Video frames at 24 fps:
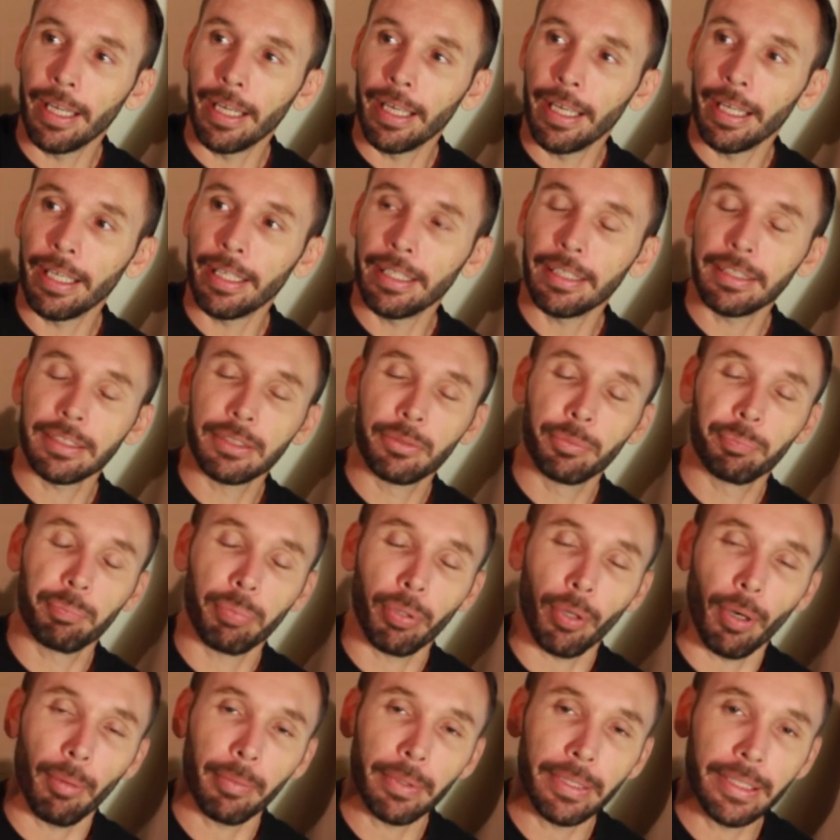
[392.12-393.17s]
It is
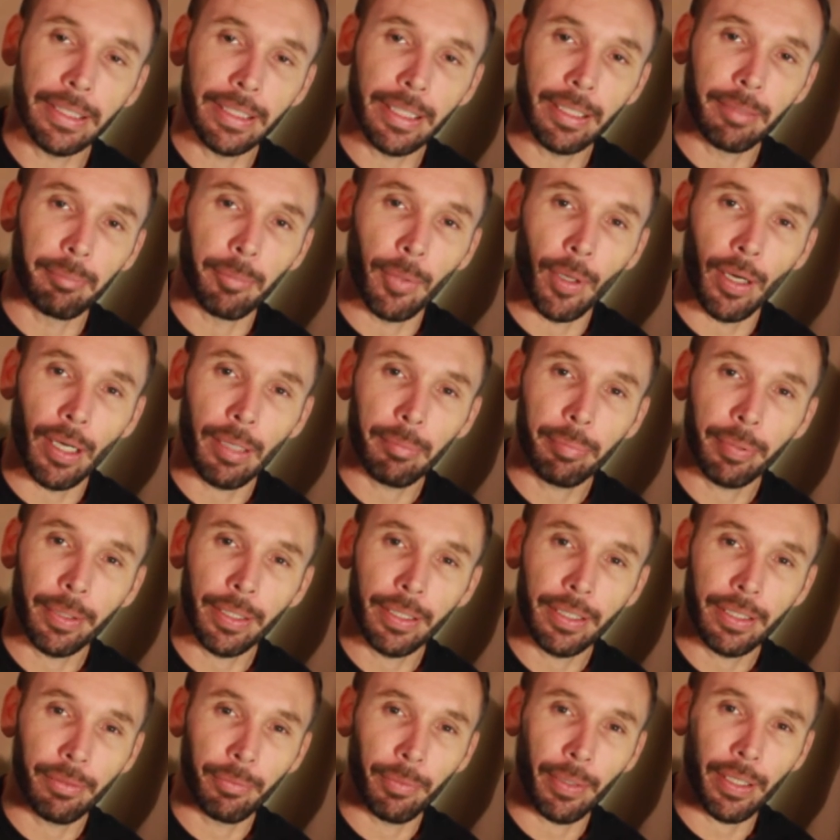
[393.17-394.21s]
probably, in my
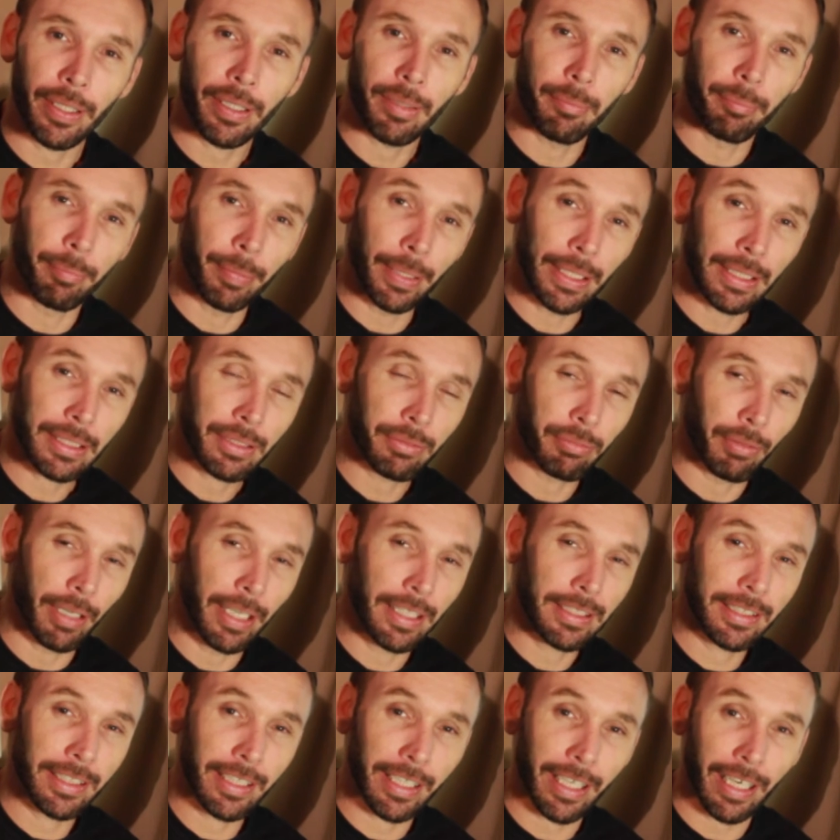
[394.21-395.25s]
opinion, one of the best
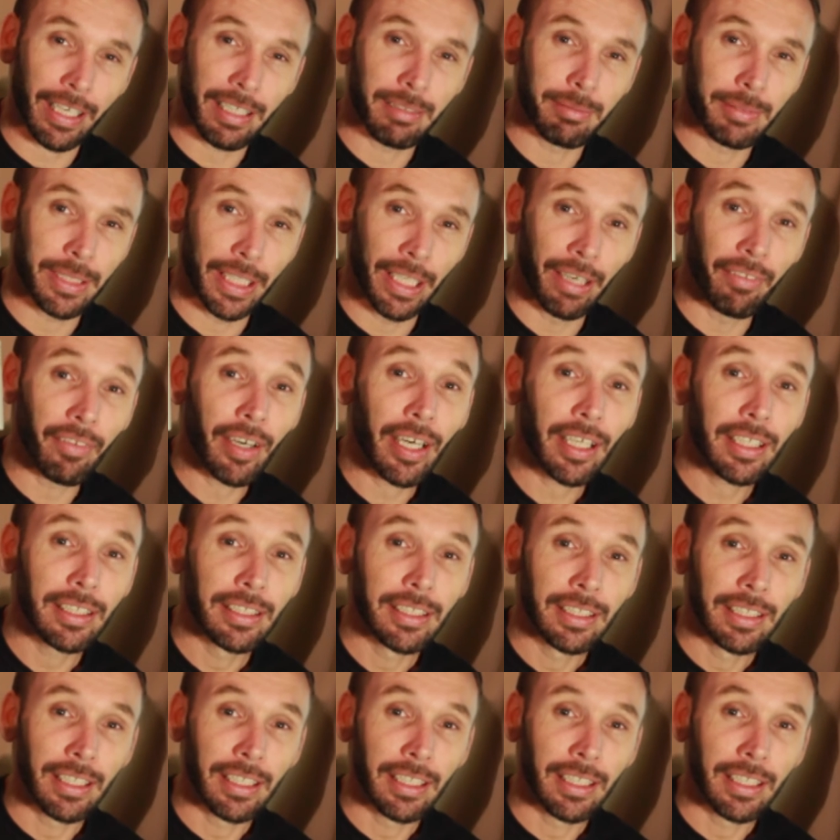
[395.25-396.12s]
racing games ever.